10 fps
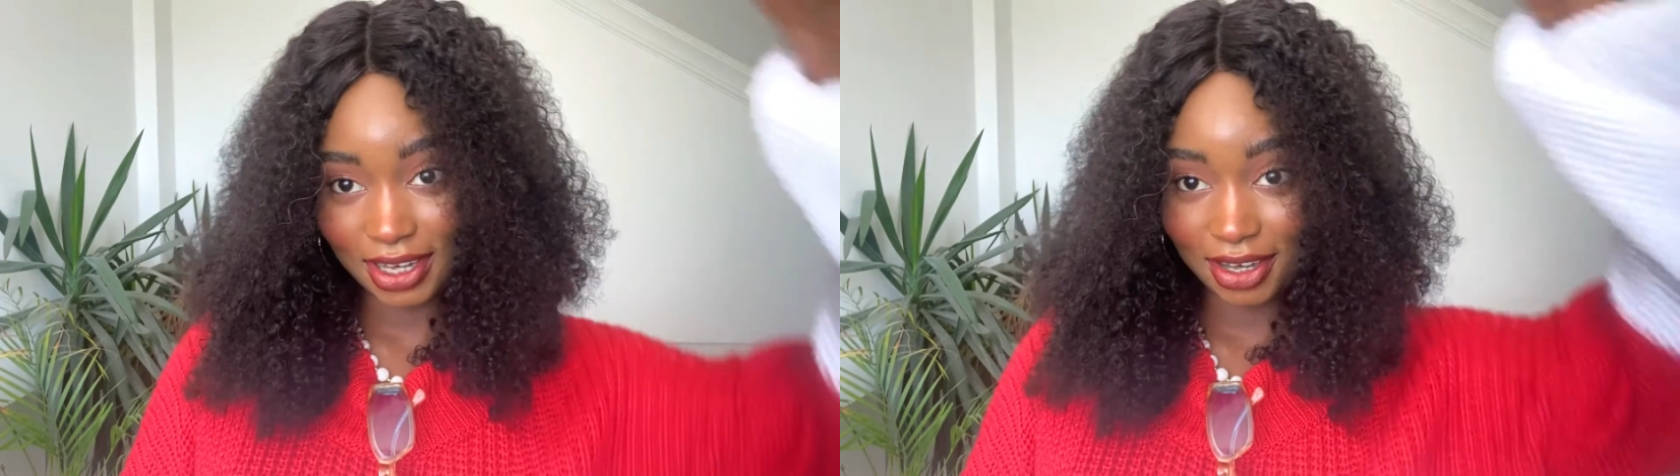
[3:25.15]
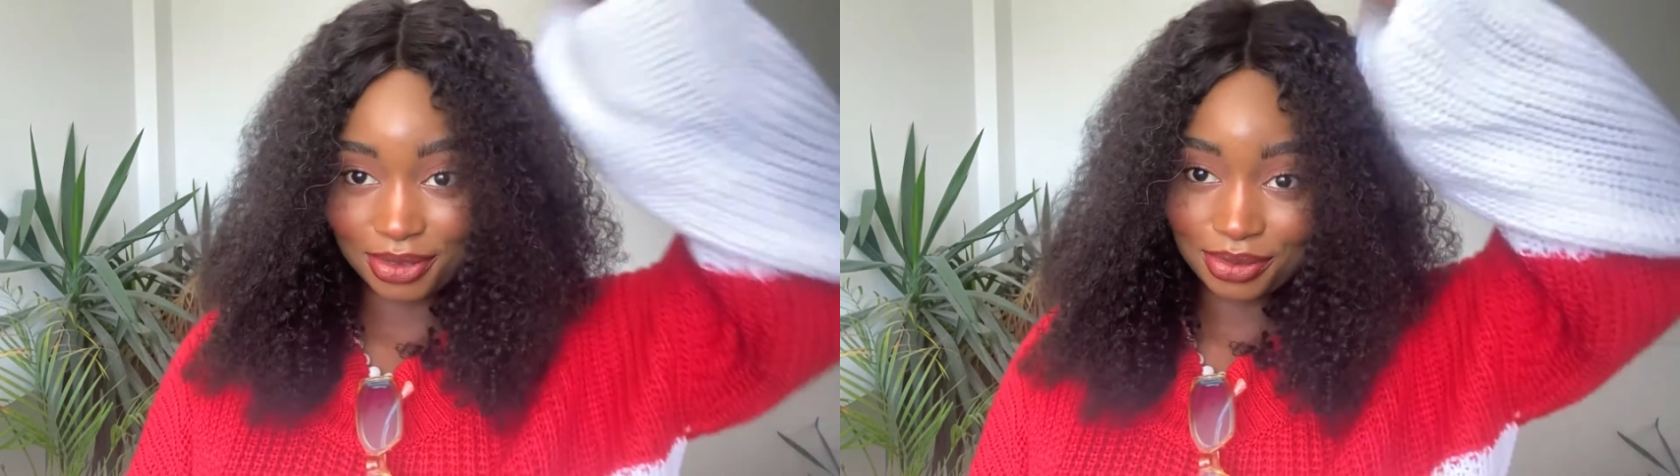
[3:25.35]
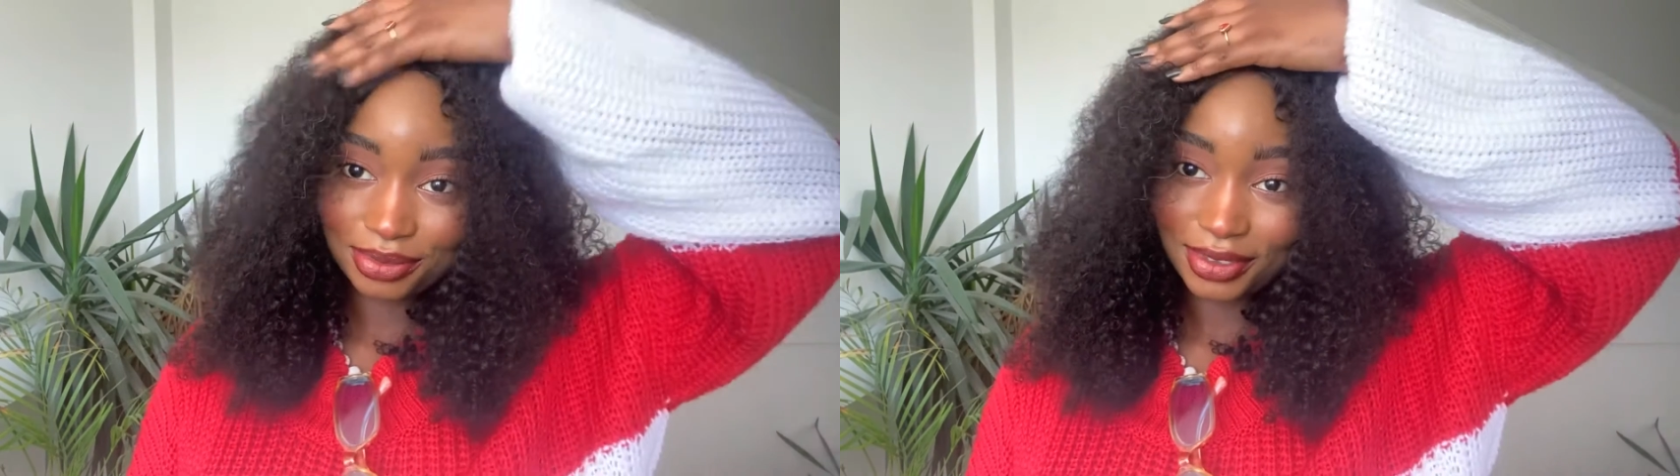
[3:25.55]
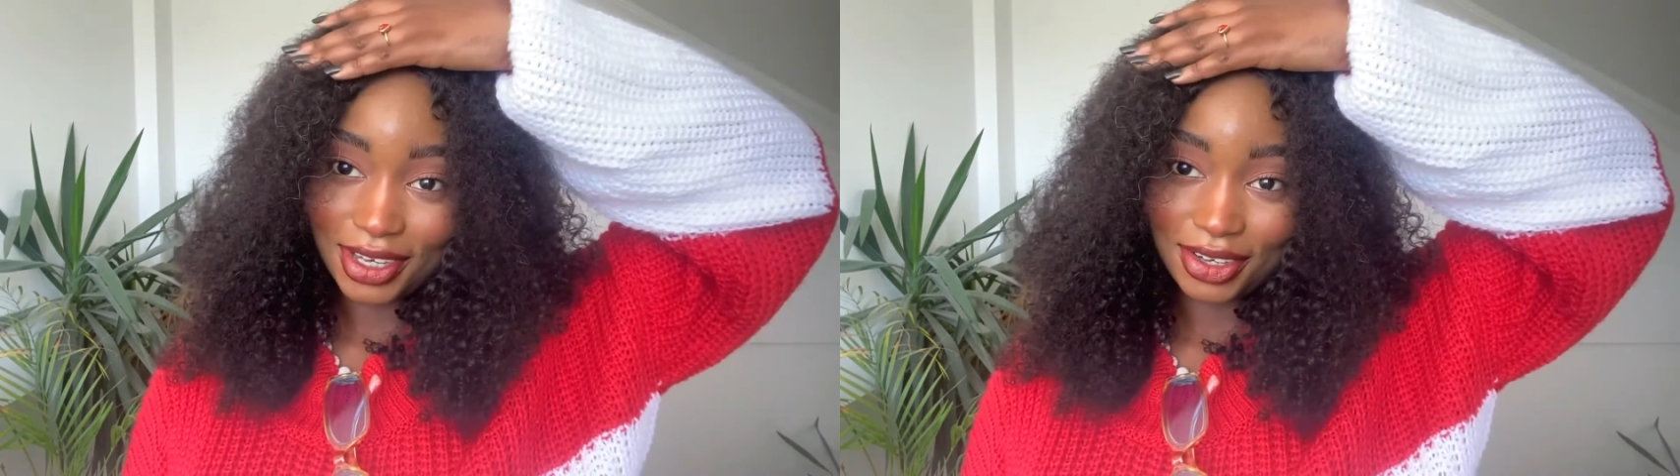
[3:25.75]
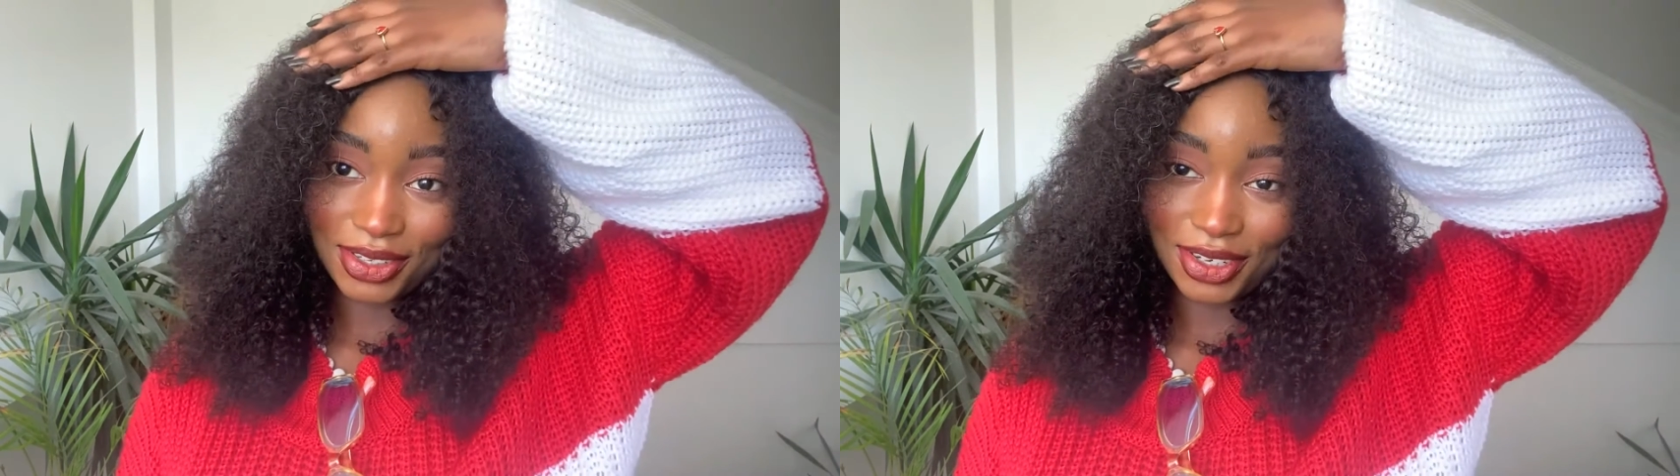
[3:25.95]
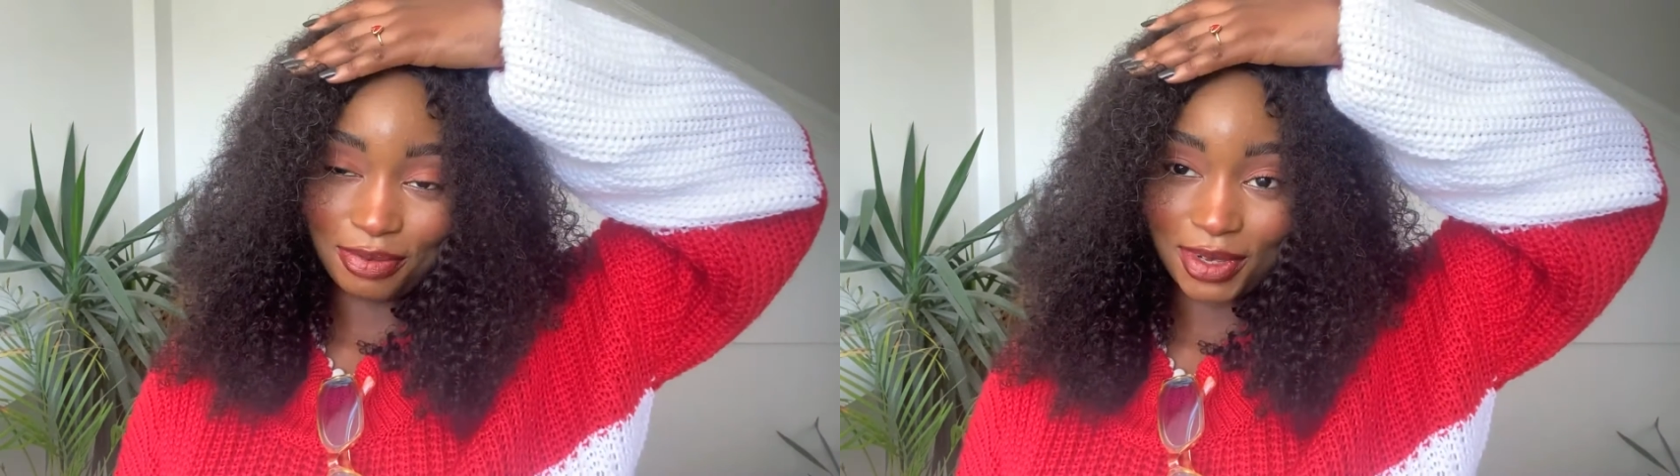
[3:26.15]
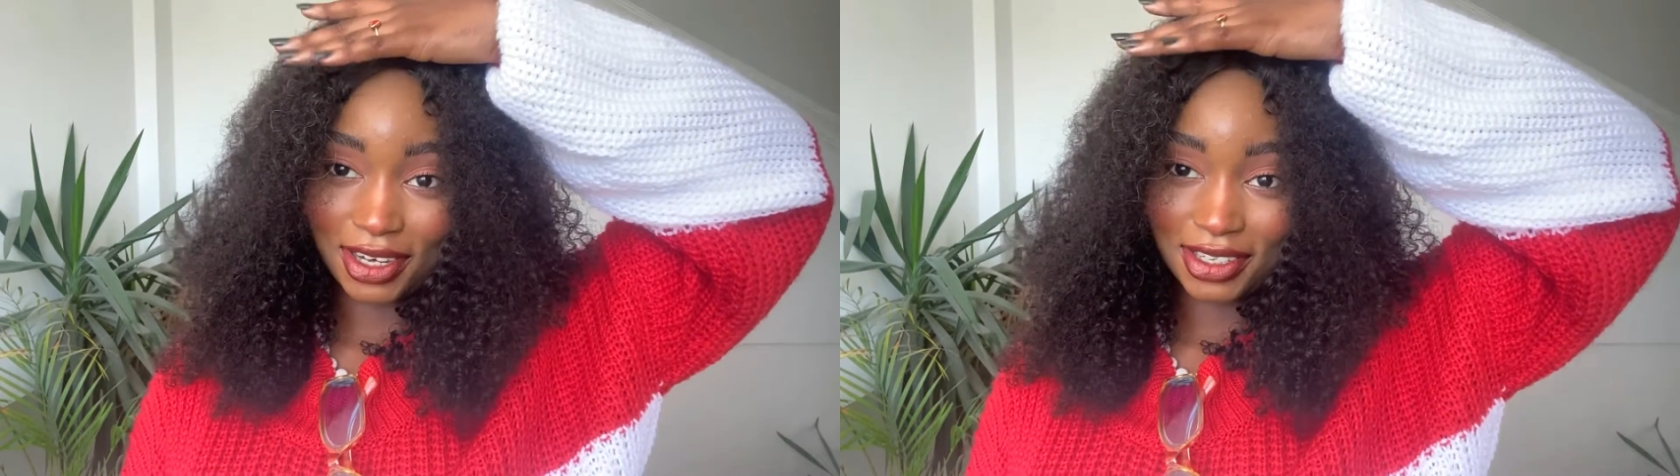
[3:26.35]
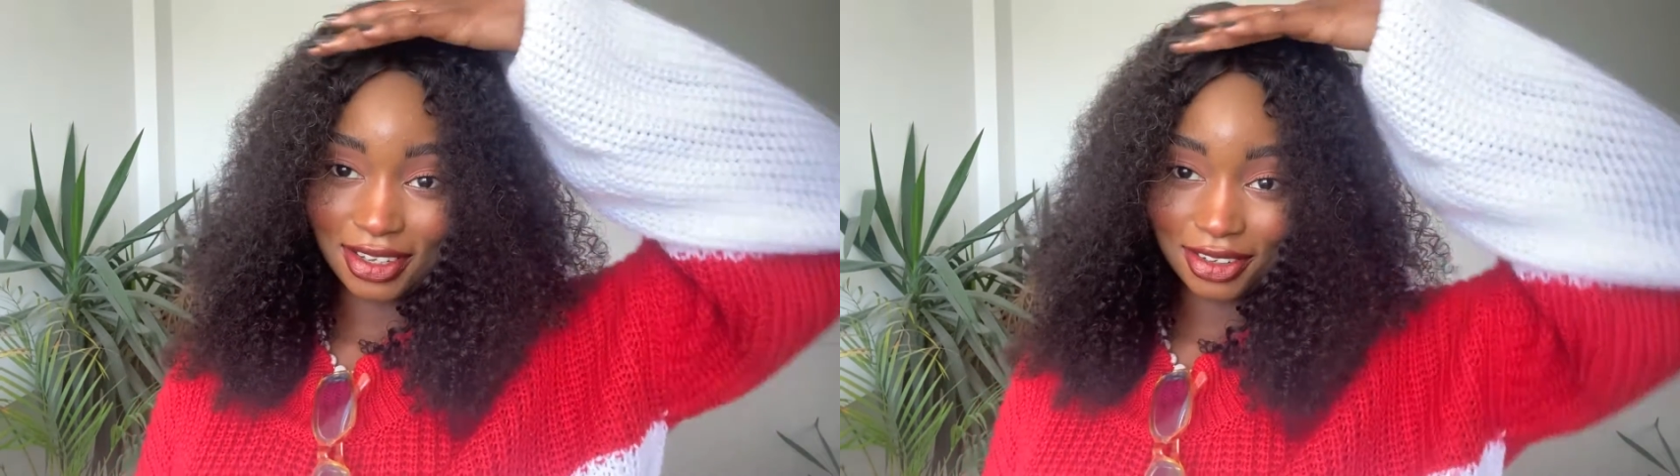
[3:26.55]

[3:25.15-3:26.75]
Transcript: now. I'll see you in my next